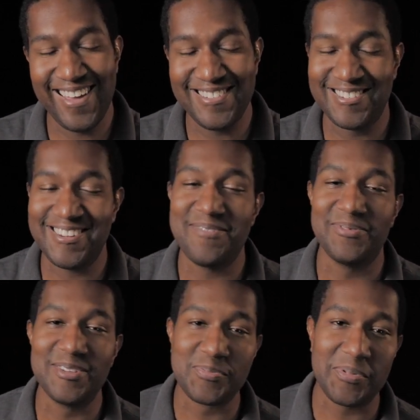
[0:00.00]

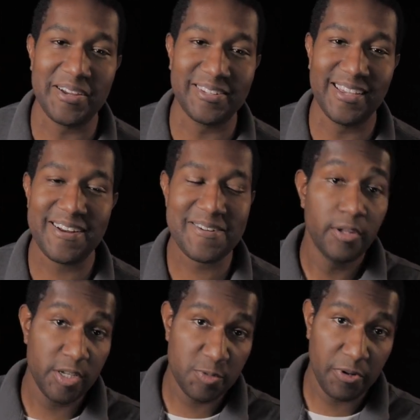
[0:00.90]
Shameless plug there.
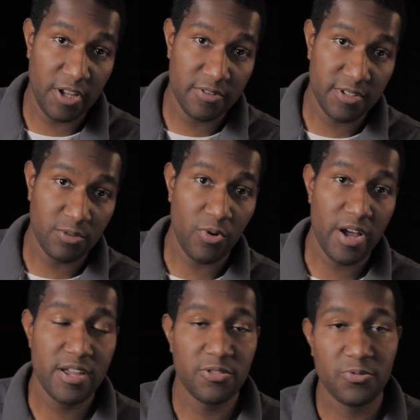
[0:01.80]
Links below to the
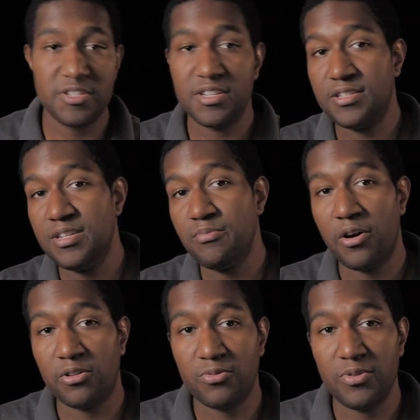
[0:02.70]
YN360 Mark